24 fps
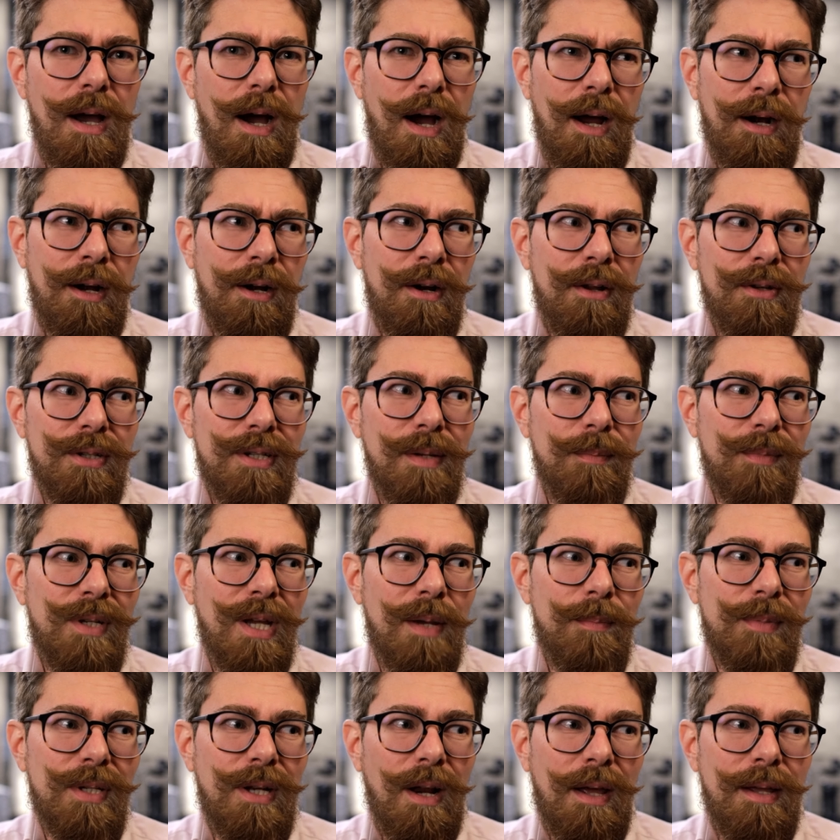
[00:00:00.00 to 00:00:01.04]
I don't know,
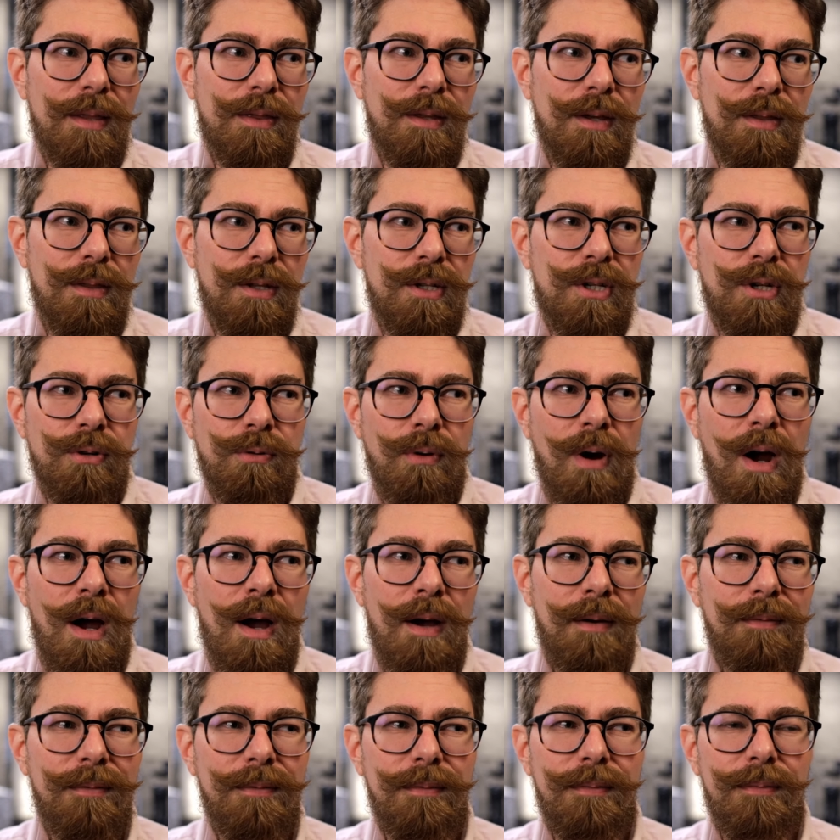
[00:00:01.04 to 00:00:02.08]
sometimes like the
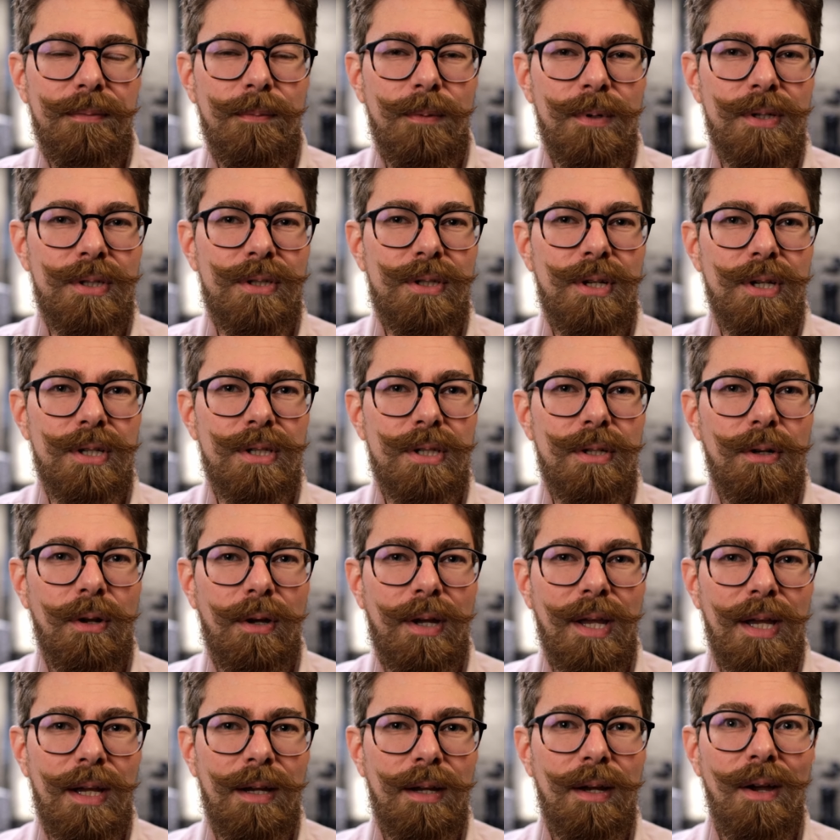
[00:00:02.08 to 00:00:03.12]
giraffe was just
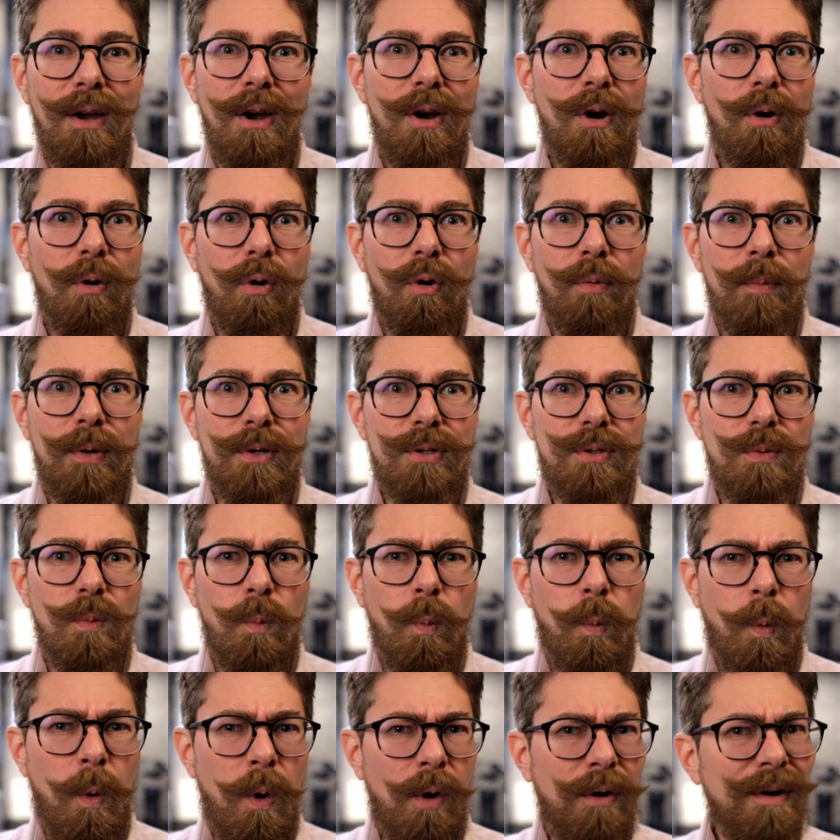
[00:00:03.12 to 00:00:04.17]
looking almost
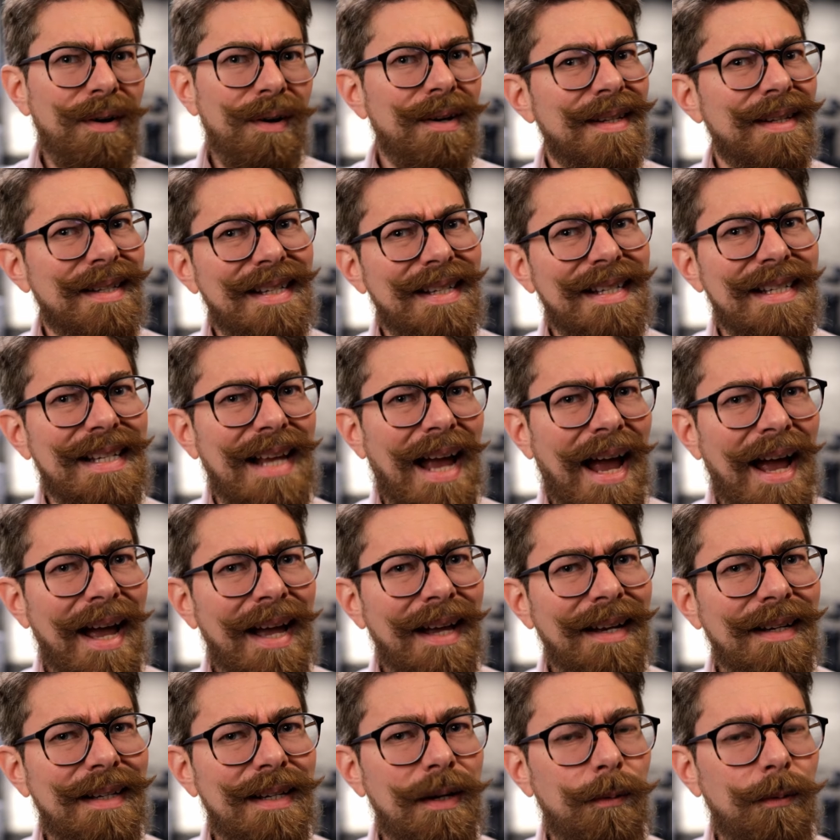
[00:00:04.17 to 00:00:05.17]
wan and sad.